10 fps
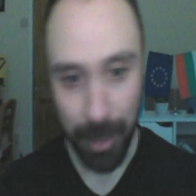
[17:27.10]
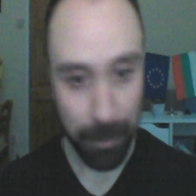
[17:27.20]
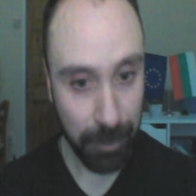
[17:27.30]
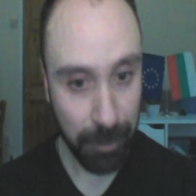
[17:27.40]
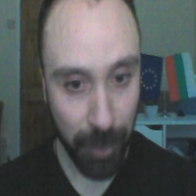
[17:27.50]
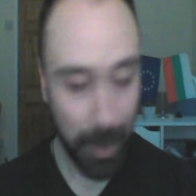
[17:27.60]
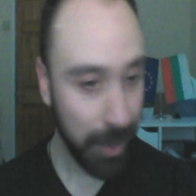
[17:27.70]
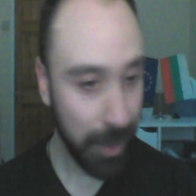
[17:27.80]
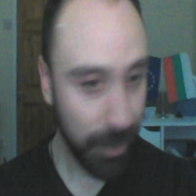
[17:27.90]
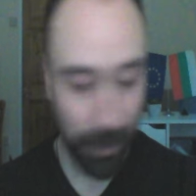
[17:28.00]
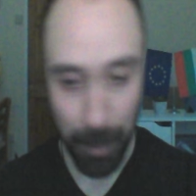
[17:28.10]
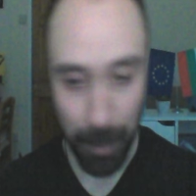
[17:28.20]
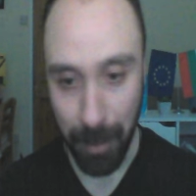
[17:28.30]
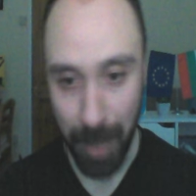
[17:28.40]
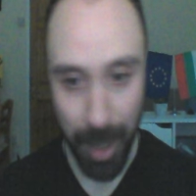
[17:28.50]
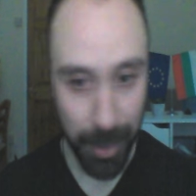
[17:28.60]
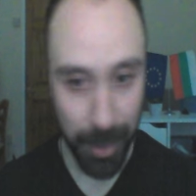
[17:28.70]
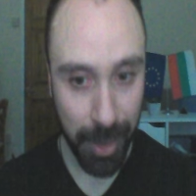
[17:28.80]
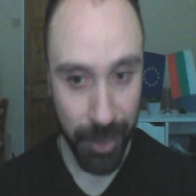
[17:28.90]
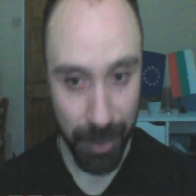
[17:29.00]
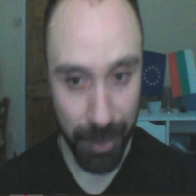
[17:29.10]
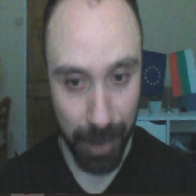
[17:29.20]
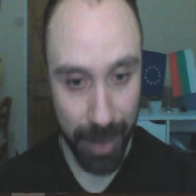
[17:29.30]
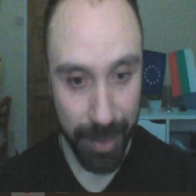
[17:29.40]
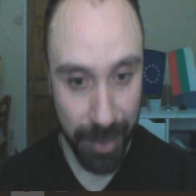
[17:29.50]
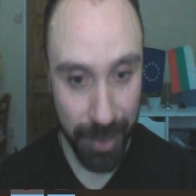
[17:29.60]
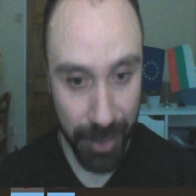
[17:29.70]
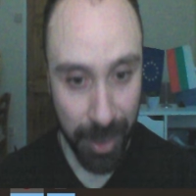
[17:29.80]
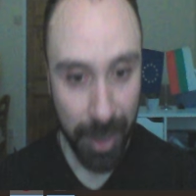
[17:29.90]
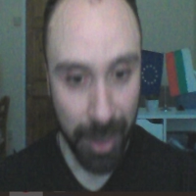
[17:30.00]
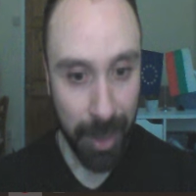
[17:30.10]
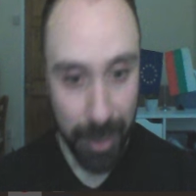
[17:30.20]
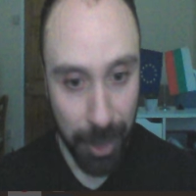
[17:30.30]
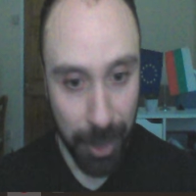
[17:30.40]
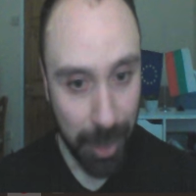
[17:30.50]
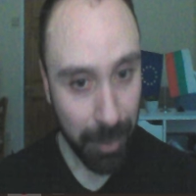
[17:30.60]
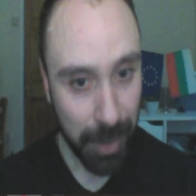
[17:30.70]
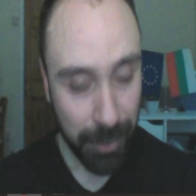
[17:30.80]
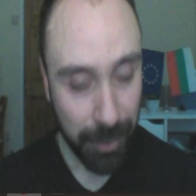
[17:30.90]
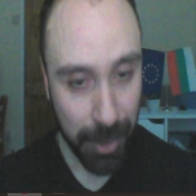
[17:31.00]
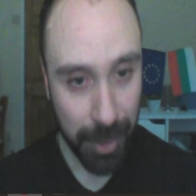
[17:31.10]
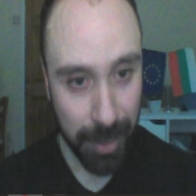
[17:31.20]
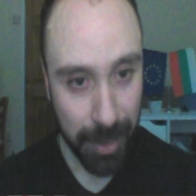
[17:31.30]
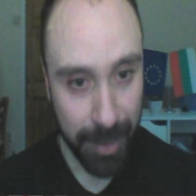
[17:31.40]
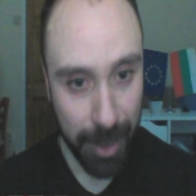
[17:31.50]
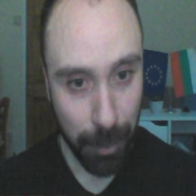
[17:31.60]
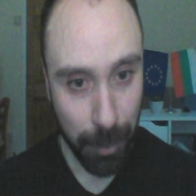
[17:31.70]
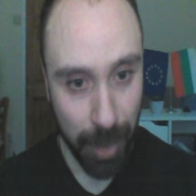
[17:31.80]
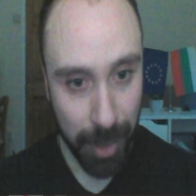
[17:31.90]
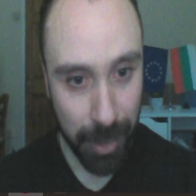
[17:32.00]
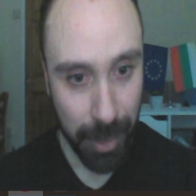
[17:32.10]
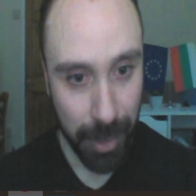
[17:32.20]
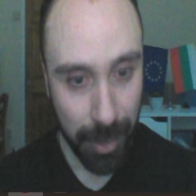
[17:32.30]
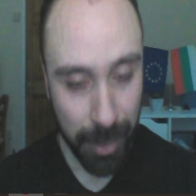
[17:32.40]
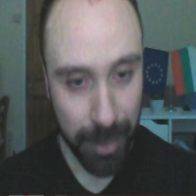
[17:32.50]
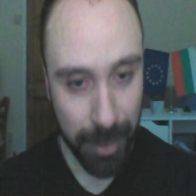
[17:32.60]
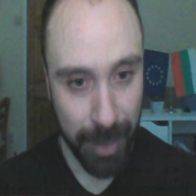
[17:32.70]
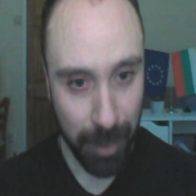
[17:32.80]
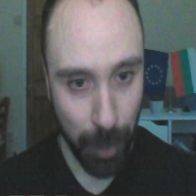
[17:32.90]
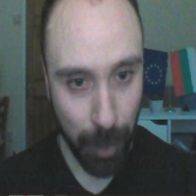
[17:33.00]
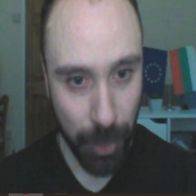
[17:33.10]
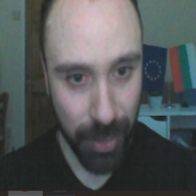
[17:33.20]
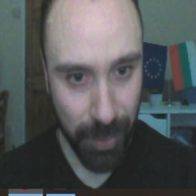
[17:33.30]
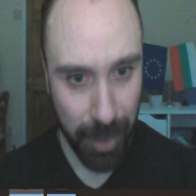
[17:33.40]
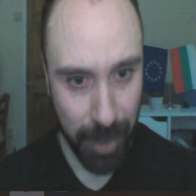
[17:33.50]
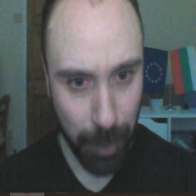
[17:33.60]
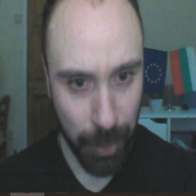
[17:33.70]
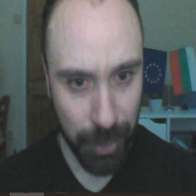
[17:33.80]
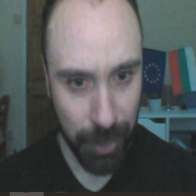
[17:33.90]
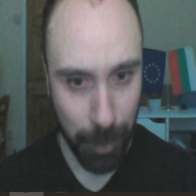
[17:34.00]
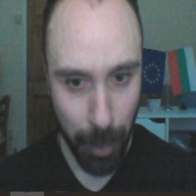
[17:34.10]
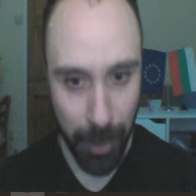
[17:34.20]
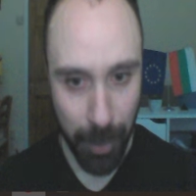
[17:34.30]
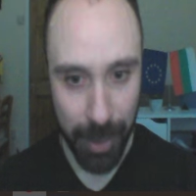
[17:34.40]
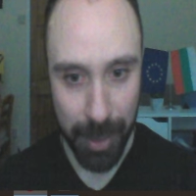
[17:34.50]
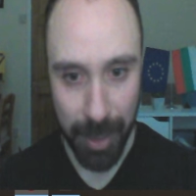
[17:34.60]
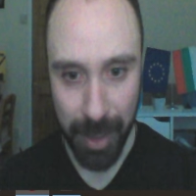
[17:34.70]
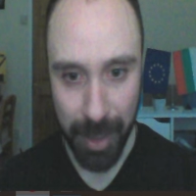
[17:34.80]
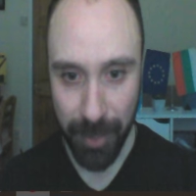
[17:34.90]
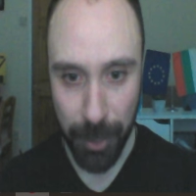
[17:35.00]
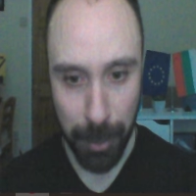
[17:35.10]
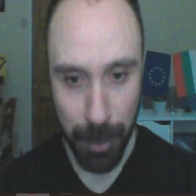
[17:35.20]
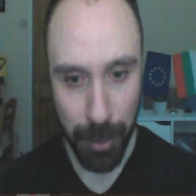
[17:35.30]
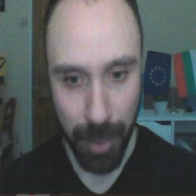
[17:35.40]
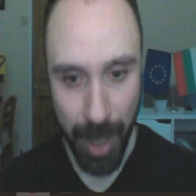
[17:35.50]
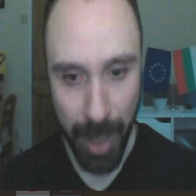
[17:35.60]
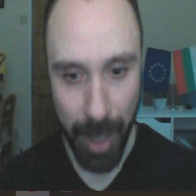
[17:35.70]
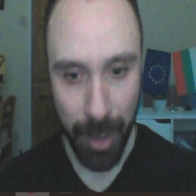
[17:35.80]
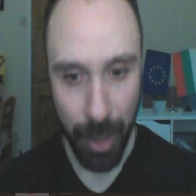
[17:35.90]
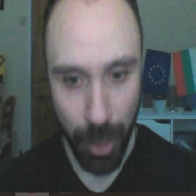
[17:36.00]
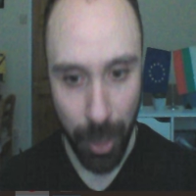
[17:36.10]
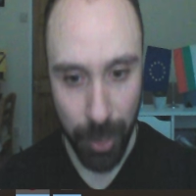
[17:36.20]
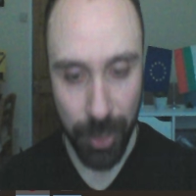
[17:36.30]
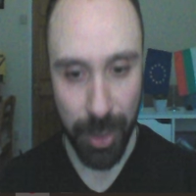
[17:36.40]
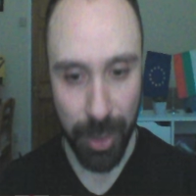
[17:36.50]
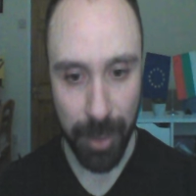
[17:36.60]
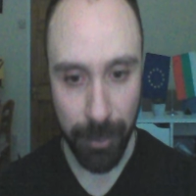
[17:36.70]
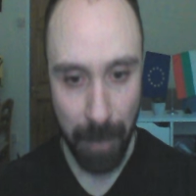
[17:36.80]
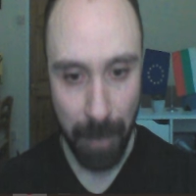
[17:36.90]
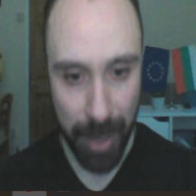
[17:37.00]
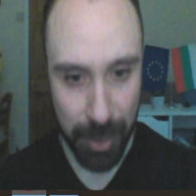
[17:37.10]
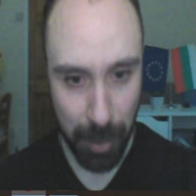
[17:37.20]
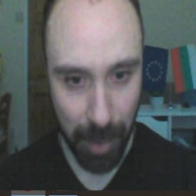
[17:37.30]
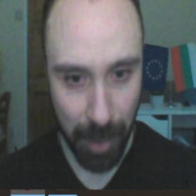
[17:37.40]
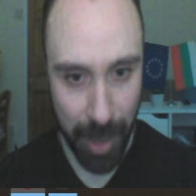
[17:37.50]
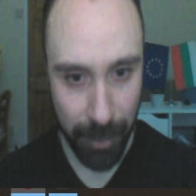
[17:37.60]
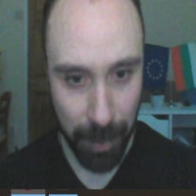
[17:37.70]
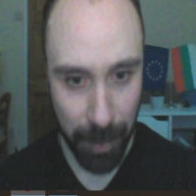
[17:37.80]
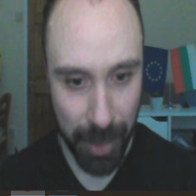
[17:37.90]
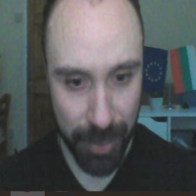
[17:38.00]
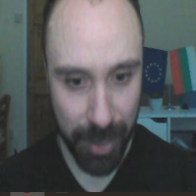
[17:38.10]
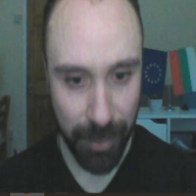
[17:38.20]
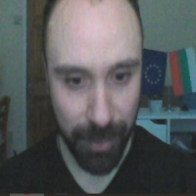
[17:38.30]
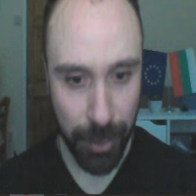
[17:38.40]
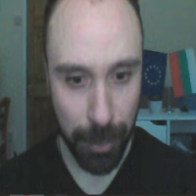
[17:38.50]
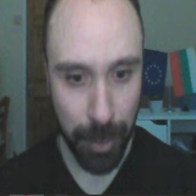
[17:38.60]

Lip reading: from other gears and places. Then you have a bit of the second one. The second board is very important. Warbringer gives you a lot of maximum life perks, gives you